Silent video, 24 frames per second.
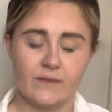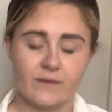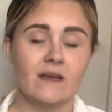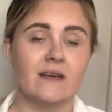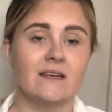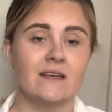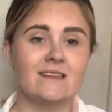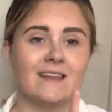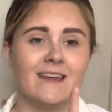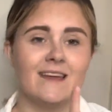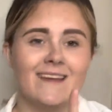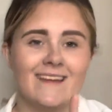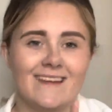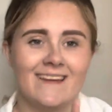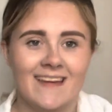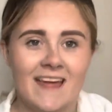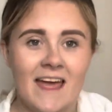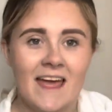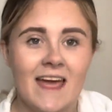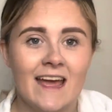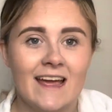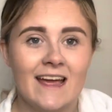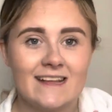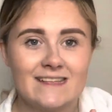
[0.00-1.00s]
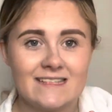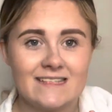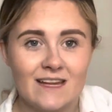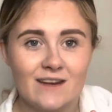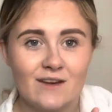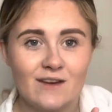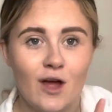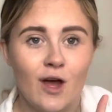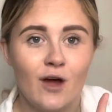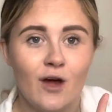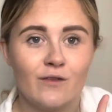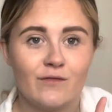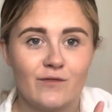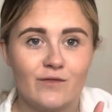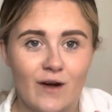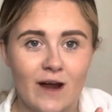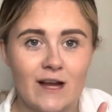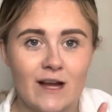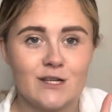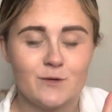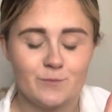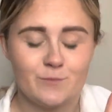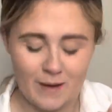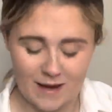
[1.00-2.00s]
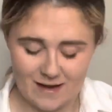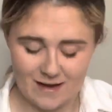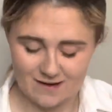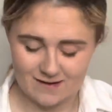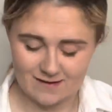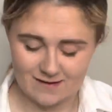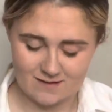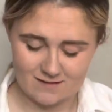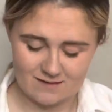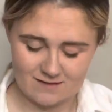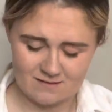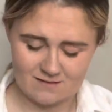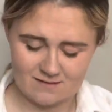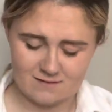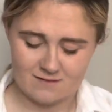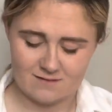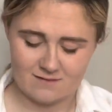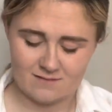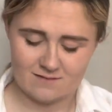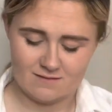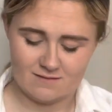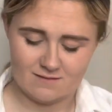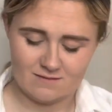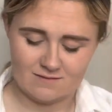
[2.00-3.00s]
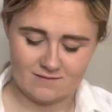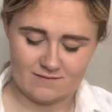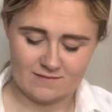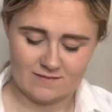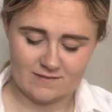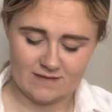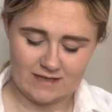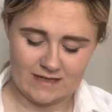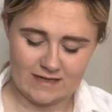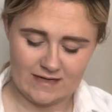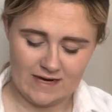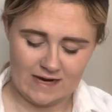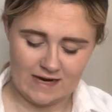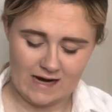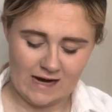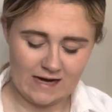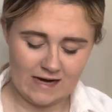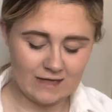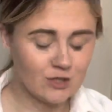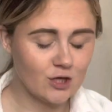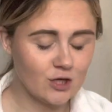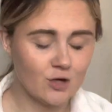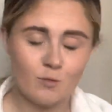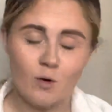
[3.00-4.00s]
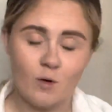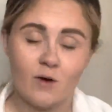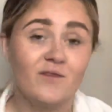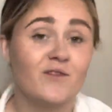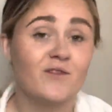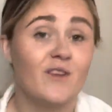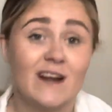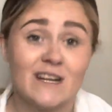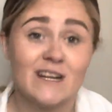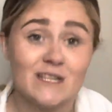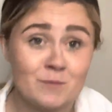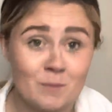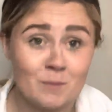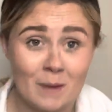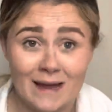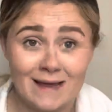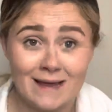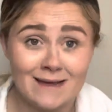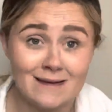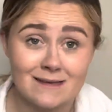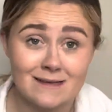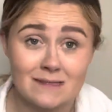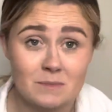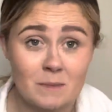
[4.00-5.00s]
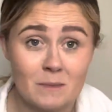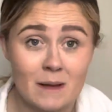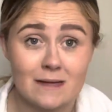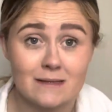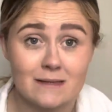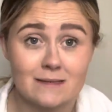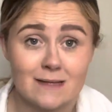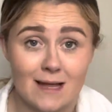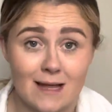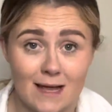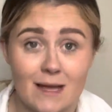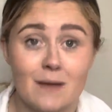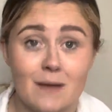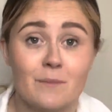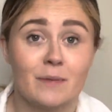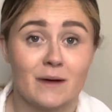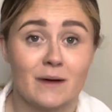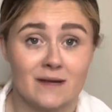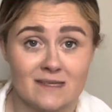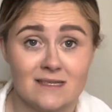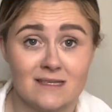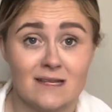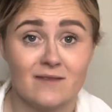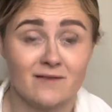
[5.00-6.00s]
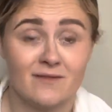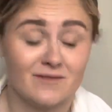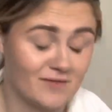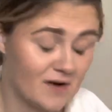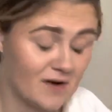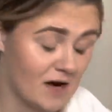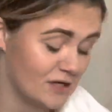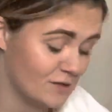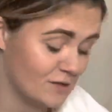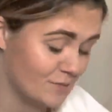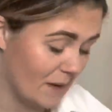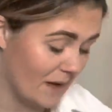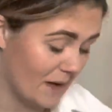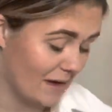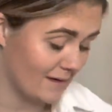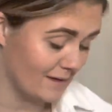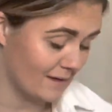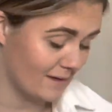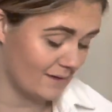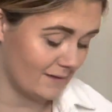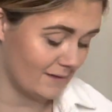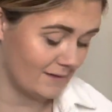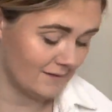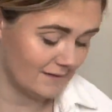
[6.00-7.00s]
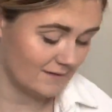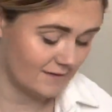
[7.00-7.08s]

It's in fresh pink. I don't know what fresh pink smells like, but it's in fresh pink.